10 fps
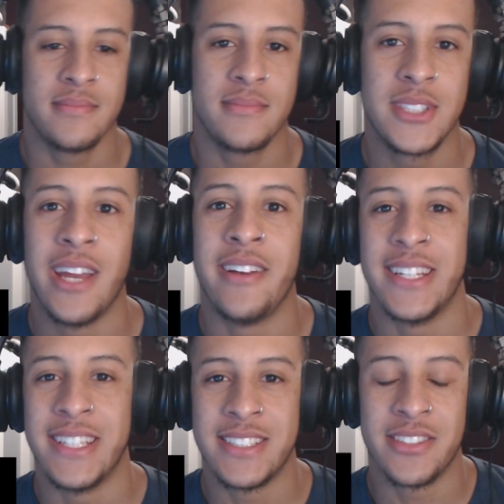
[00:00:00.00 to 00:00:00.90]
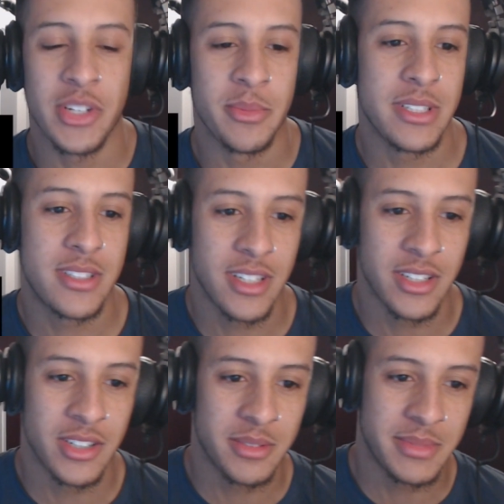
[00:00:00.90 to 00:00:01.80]
Yeah, it is a remix to
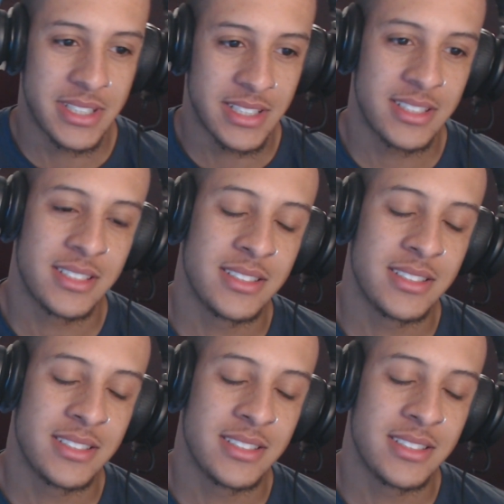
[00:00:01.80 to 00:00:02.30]
your missus.